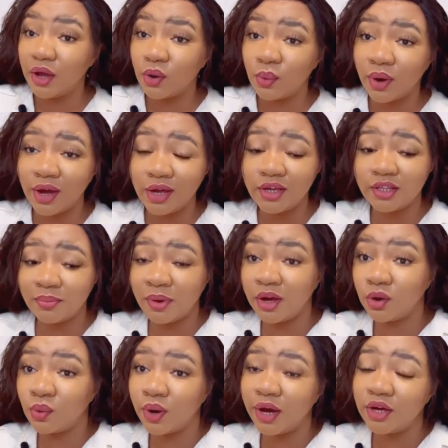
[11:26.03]
require
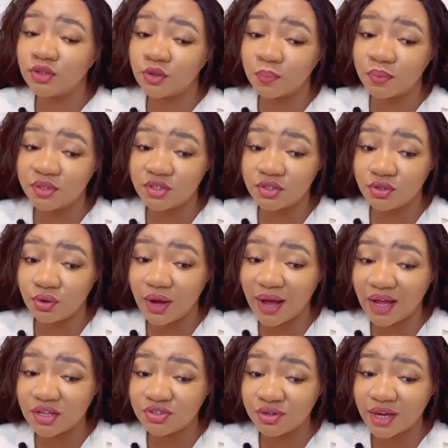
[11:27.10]
you to put in your
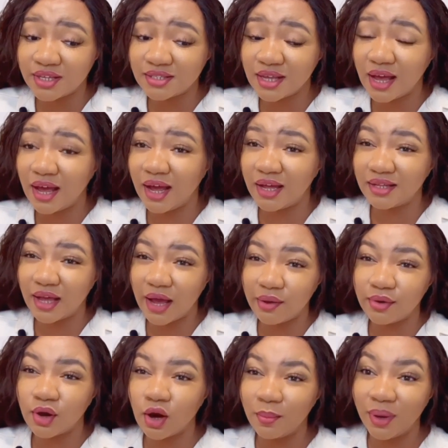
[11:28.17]
address, and I
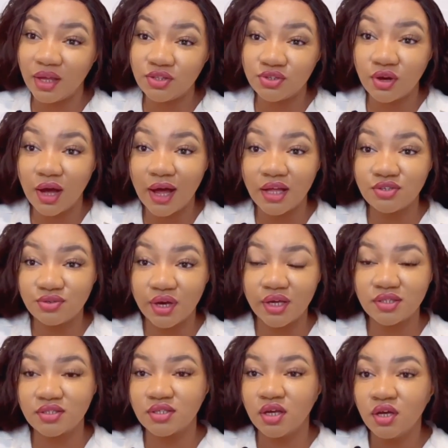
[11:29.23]
recommend your
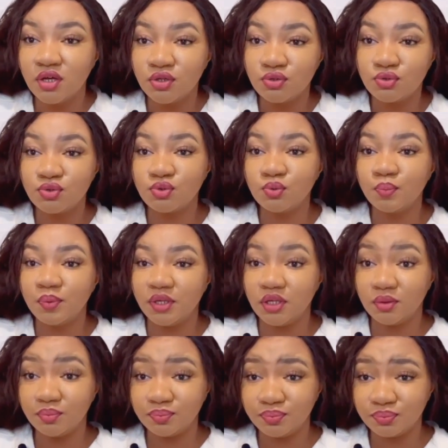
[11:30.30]
address to
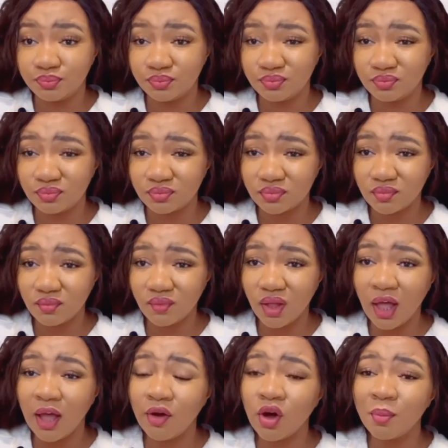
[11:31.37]
be,
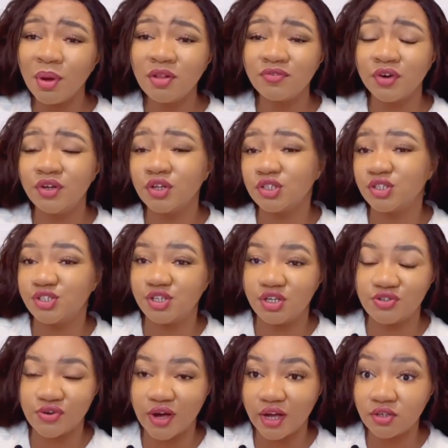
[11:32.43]
I recommend for you not to
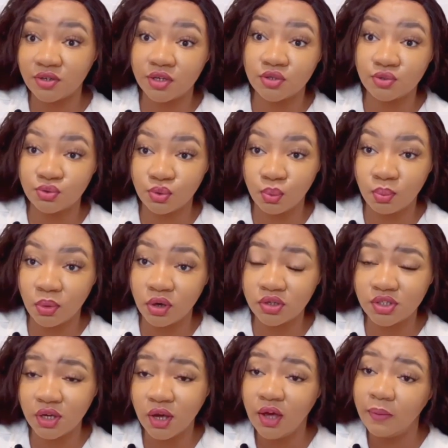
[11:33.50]
change your address so
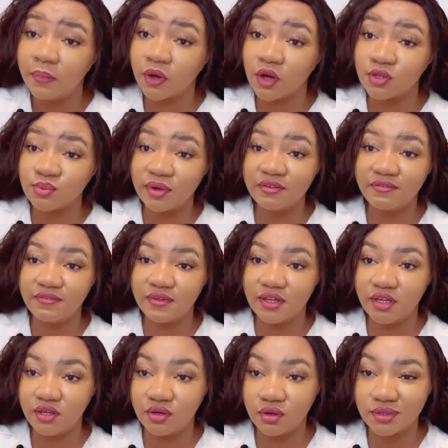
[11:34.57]
much, because when
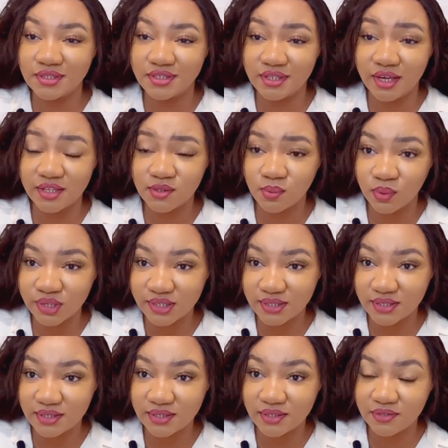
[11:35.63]
filling your
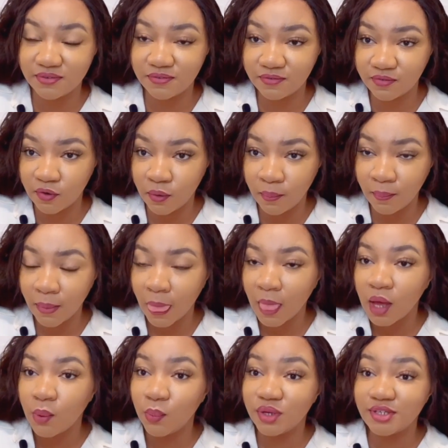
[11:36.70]
DS-160 form,
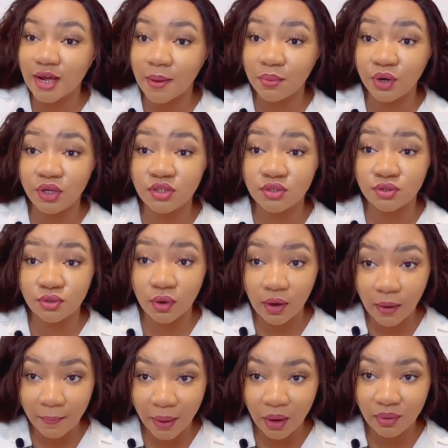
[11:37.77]
which I'm going to talk
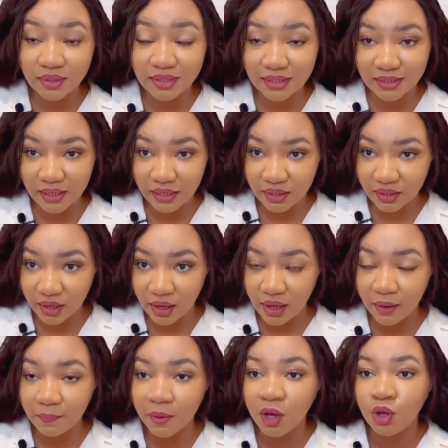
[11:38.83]
about
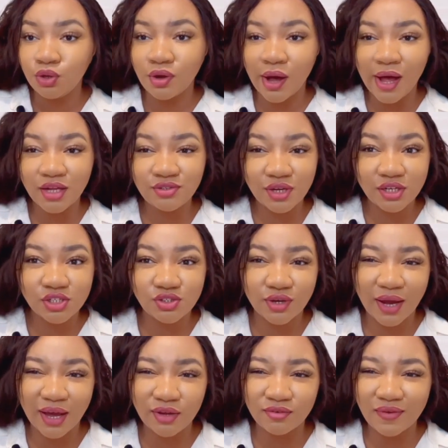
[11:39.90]
later, your address should
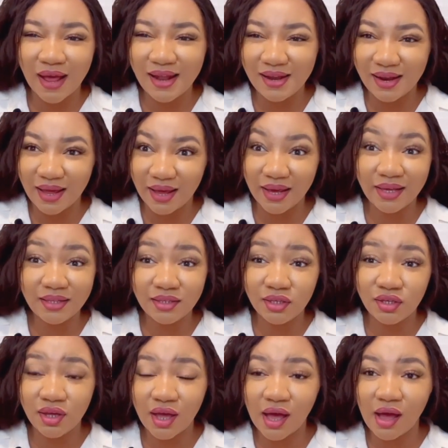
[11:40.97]
kind of align.
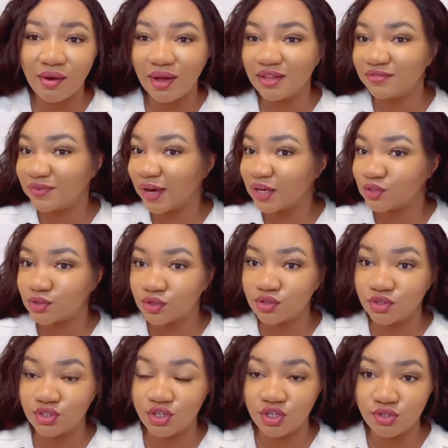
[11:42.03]
I advise not
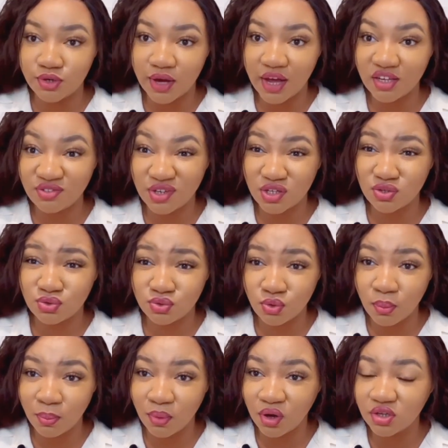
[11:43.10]
to change your address
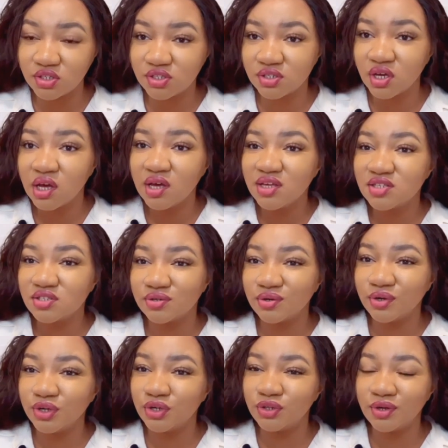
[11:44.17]
so much,
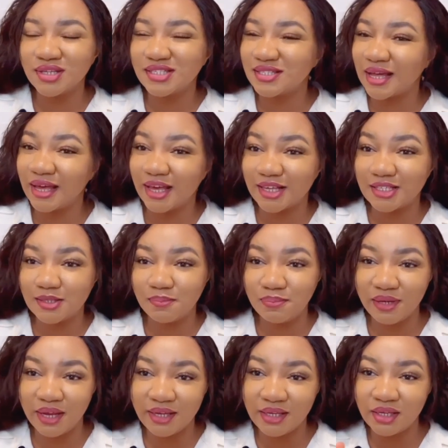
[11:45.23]
so you don't start
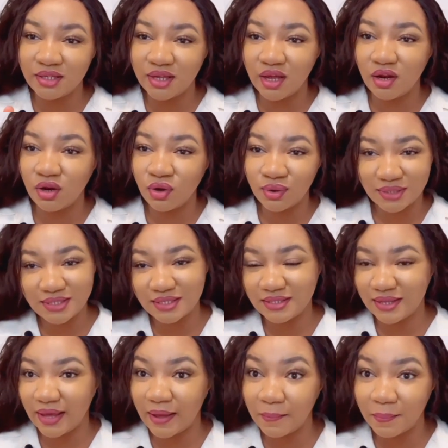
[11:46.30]
explaining a lot in
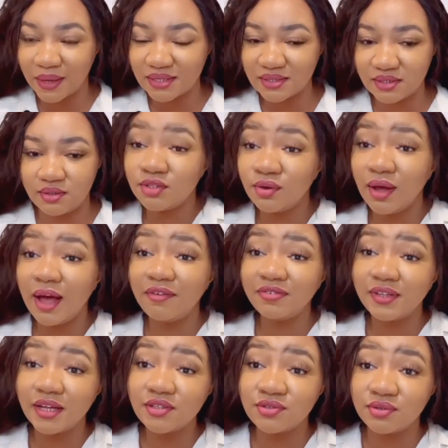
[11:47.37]
the embassy. So
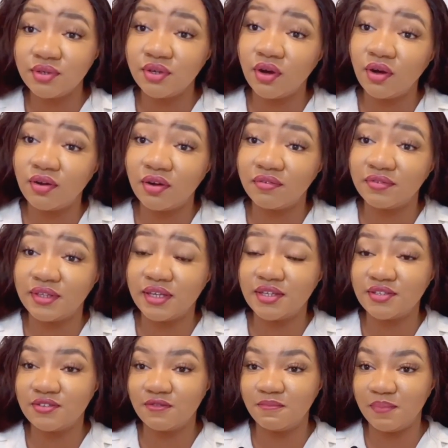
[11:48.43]
after doing all of
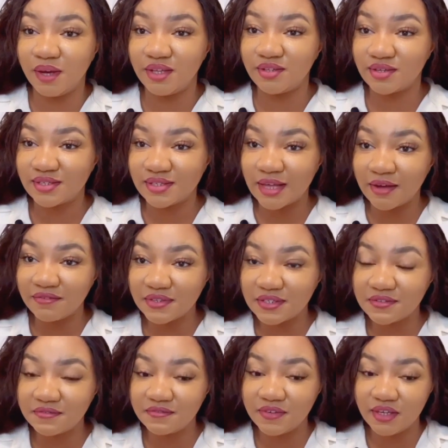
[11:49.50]
this, you've paid your
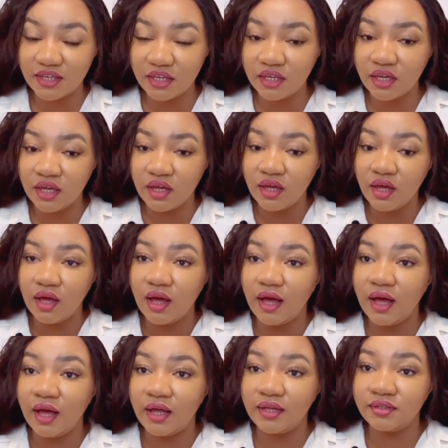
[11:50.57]
service fee
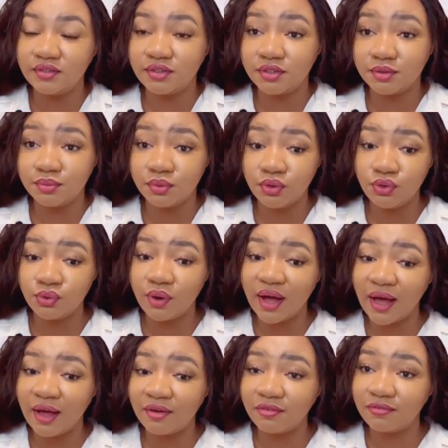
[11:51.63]
and you
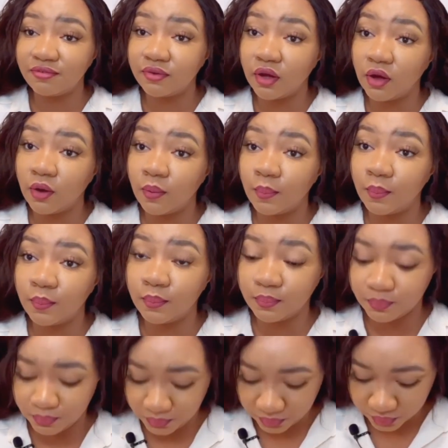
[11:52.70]
have
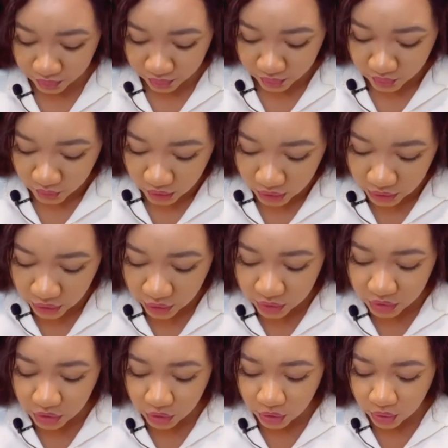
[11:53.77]

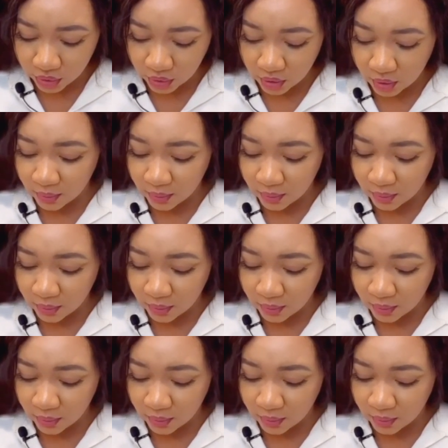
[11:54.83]
done your